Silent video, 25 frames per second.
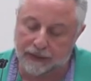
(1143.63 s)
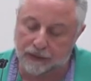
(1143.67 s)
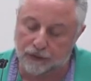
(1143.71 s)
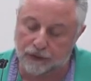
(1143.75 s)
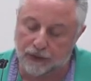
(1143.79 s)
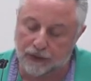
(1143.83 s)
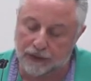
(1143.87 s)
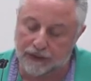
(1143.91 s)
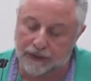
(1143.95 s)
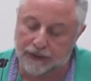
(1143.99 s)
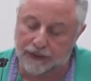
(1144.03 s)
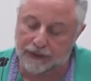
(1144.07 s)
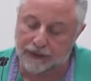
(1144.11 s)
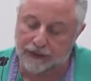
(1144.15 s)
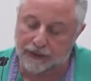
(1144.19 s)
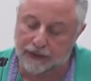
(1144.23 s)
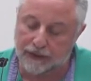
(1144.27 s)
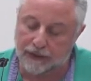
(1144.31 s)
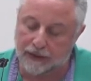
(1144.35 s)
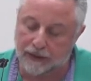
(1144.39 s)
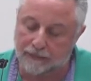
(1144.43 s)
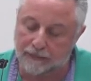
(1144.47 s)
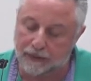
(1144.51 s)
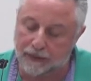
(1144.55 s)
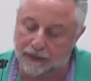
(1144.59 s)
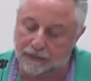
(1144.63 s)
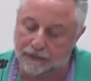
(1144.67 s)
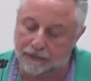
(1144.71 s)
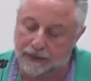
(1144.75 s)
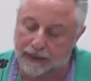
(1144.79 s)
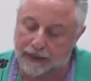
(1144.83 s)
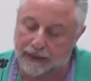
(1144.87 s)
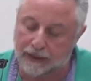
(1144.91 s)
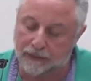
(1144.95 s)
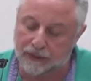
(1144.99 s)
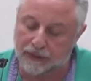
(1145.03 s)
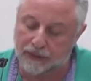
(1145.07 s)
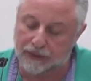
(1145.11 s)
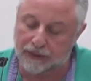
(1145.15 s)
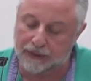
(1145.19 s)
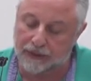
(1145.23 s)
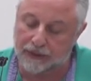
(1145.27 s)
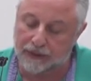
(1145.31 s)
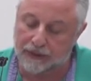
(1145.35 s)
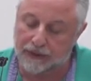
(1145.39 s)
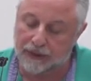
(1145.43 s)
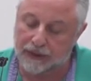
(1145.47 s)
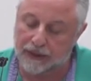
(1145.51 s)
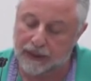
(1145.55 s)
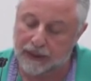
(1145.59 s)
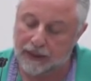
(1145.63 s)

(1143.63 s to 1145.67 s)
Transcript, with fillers: crosses in a couple of hours,